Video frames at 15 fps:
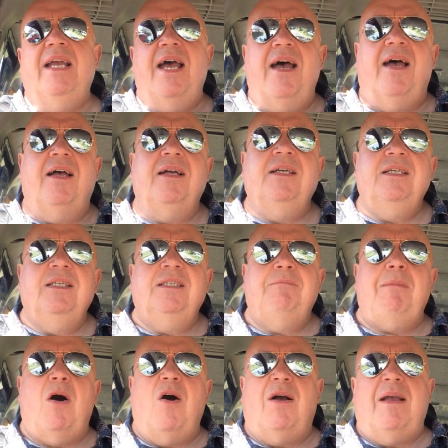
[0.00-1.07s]
Yeah,
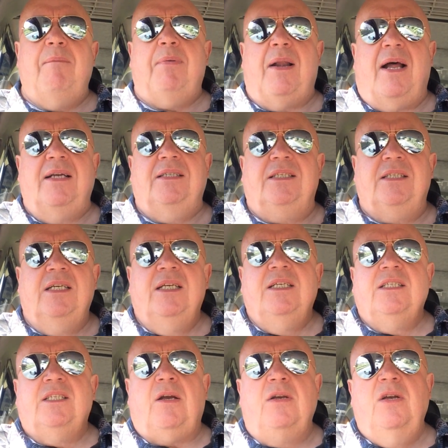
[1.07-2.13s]
marketplace.
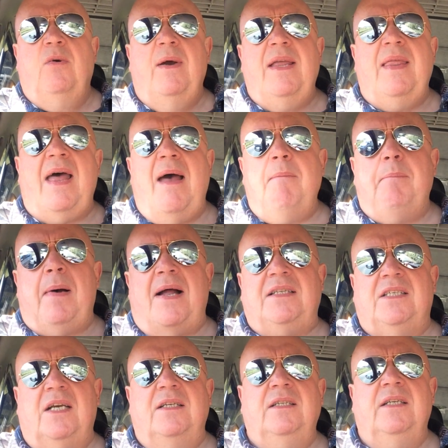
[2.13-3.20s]
So you hit that
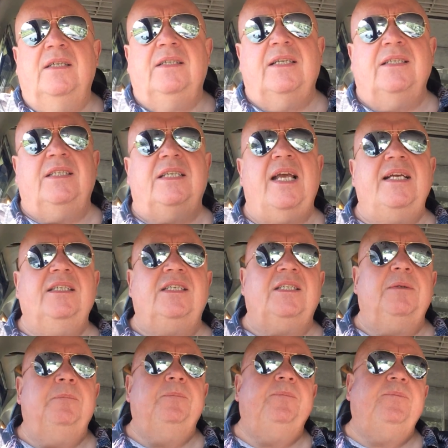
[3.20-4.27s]
button that
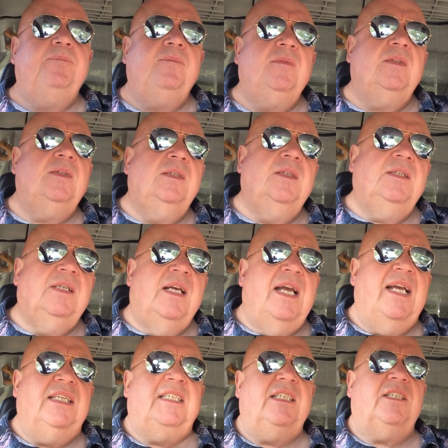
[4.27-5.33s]
says,
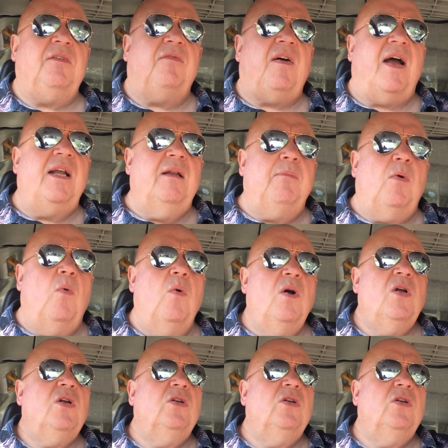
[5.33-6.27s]
is this available?